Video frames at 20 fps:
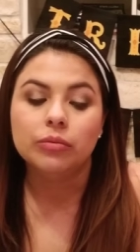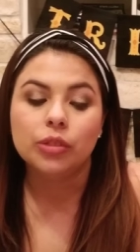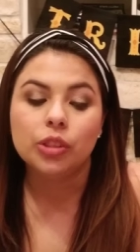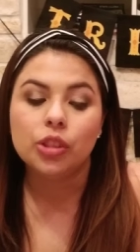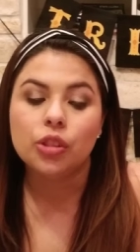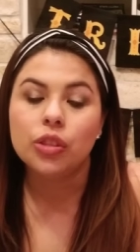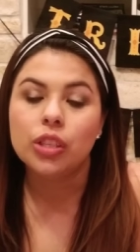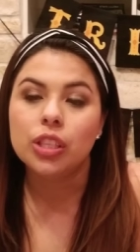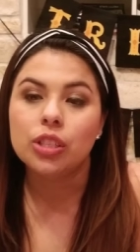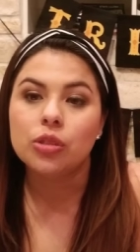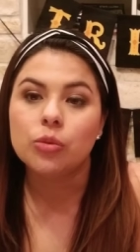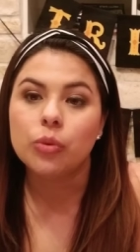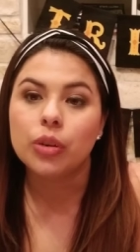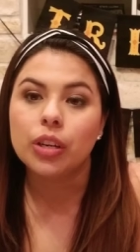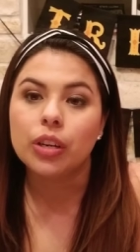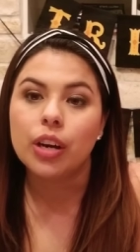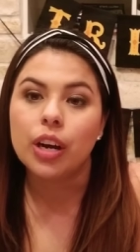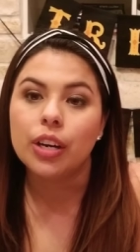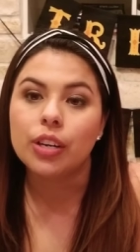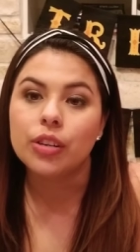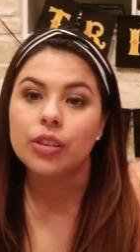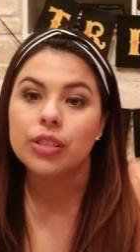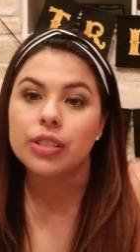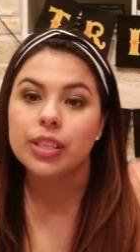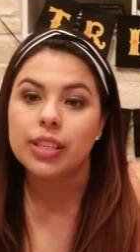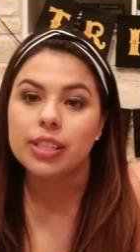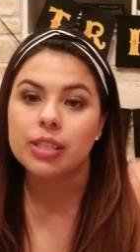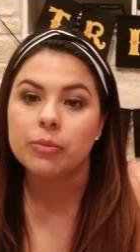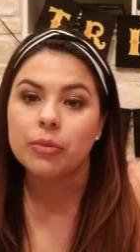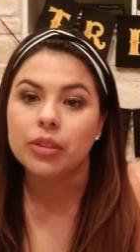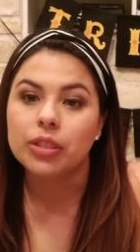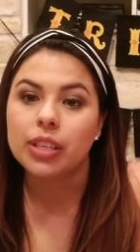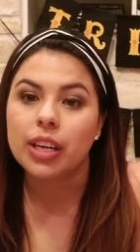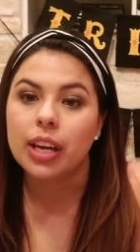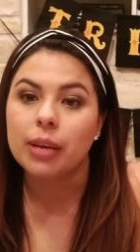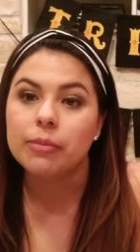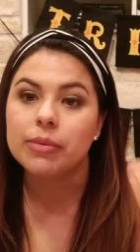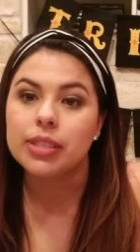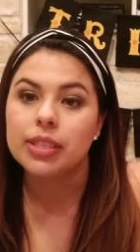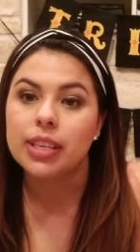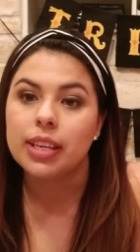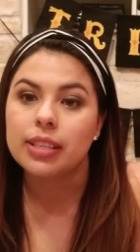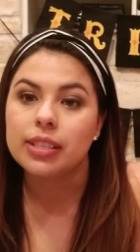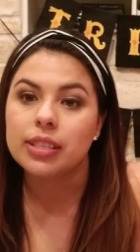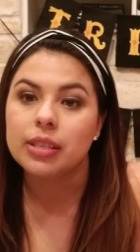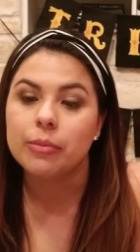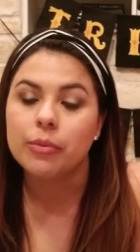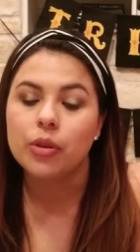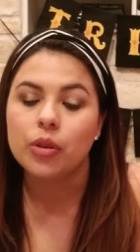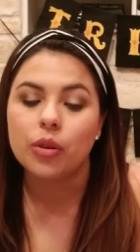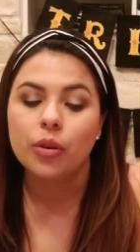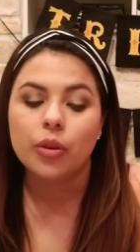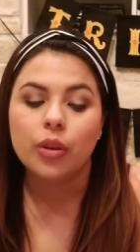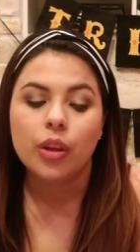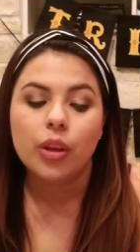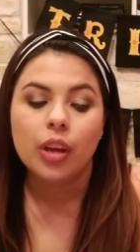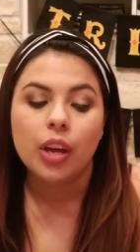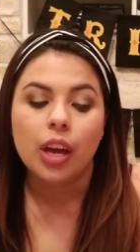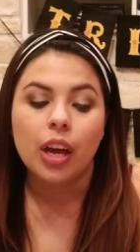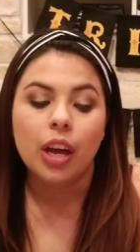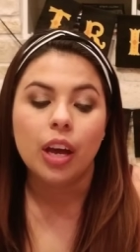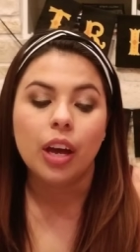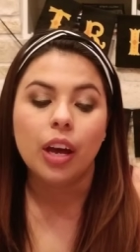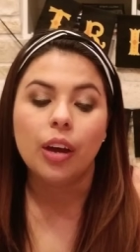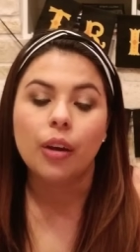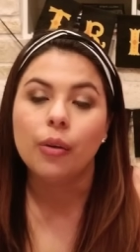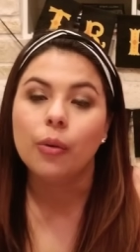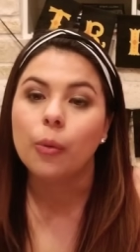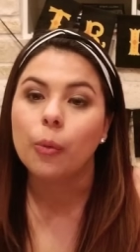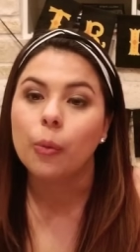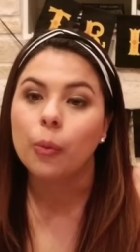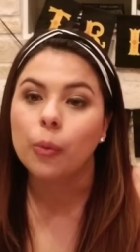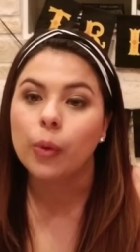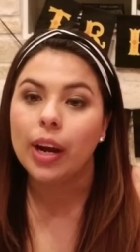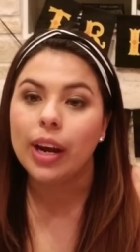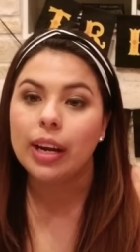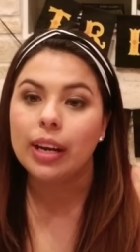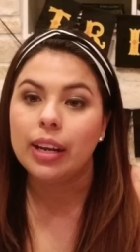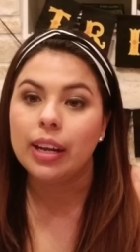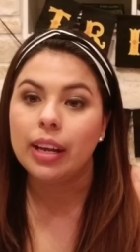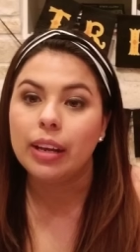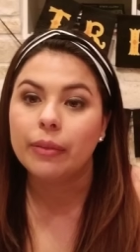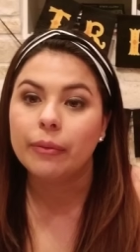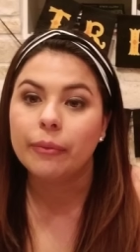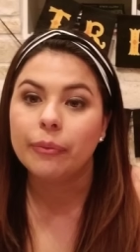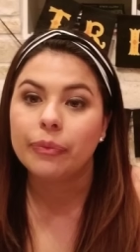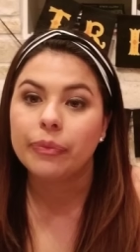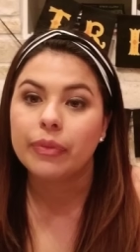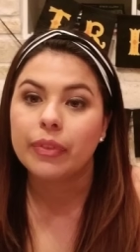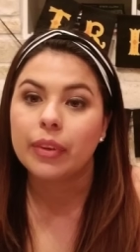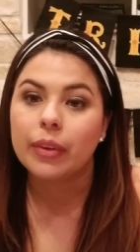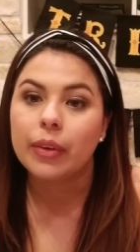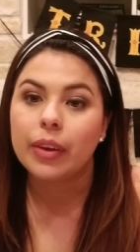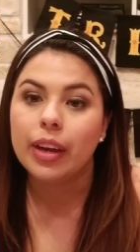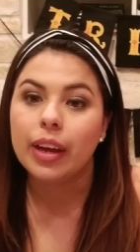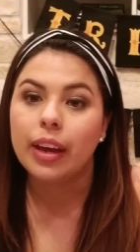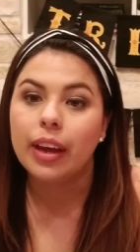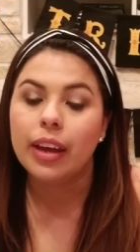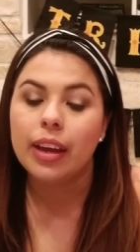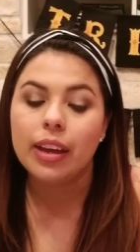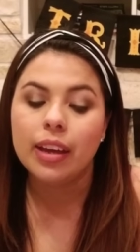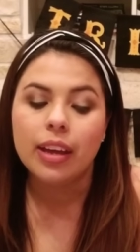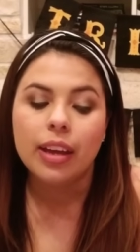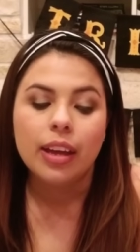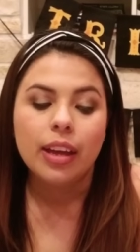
you need to work on your decimal times decimal writing, okay?